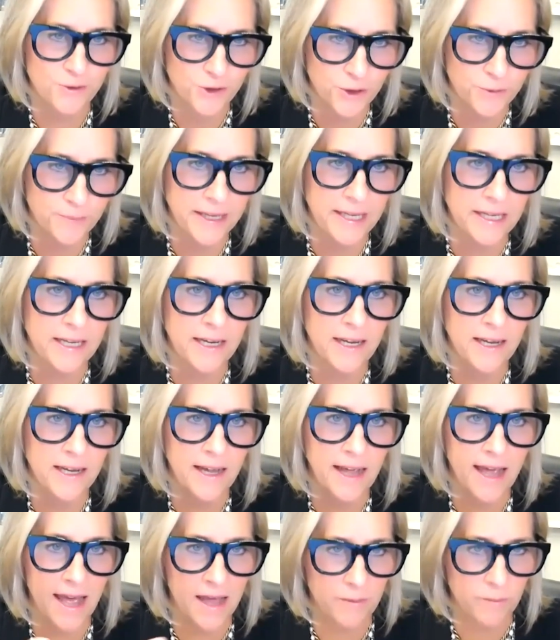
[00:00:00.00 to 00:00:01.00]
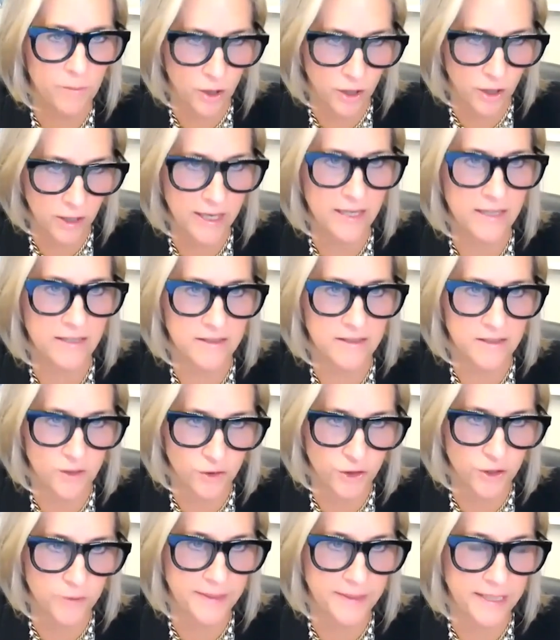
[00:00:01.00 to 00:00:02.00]
social media and market in
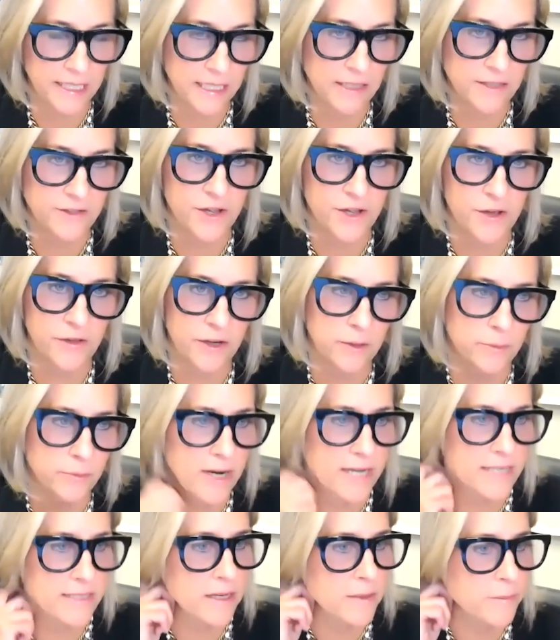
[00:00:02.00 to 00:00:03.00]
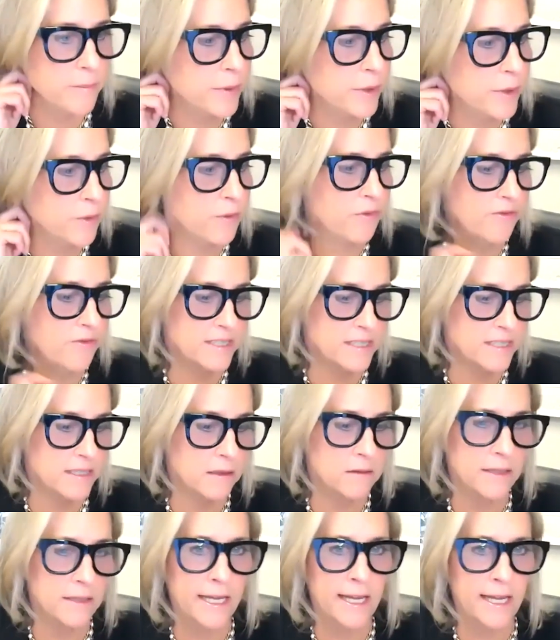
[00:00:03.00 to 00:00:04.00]
social media. So they're present both
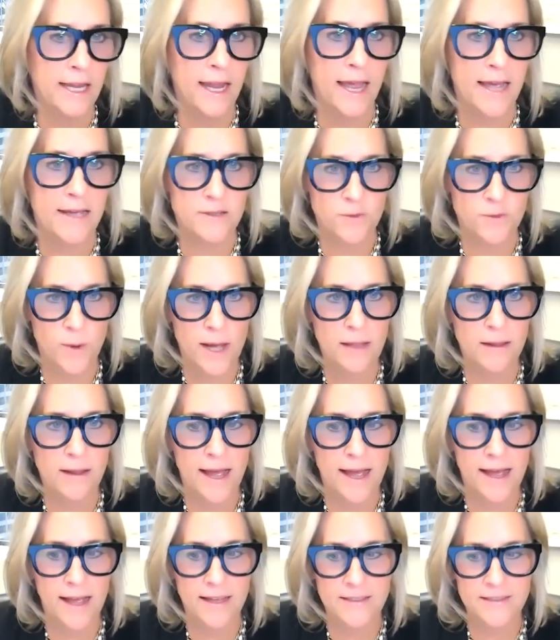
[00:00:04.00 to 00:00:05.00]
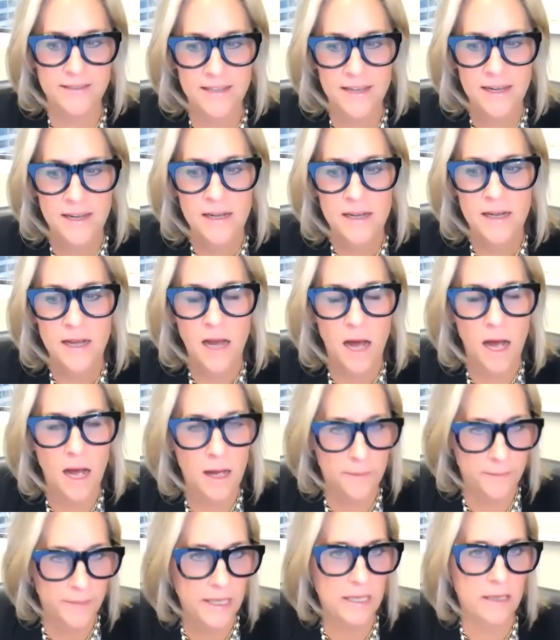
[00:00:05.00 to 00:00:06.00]
physically as well as
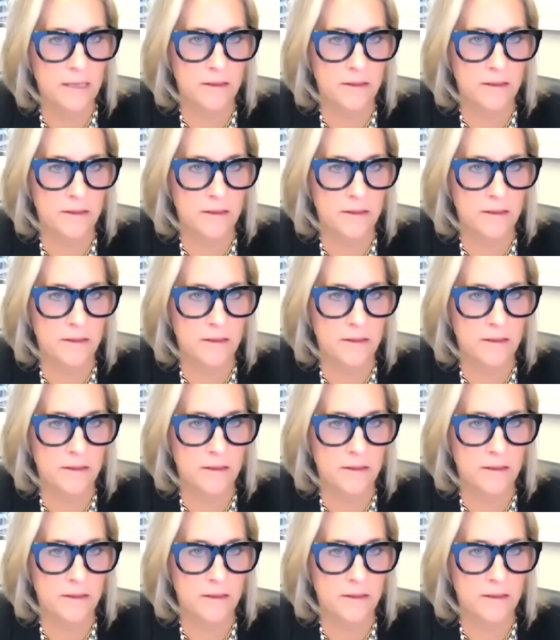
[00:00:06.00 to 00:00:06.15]
um,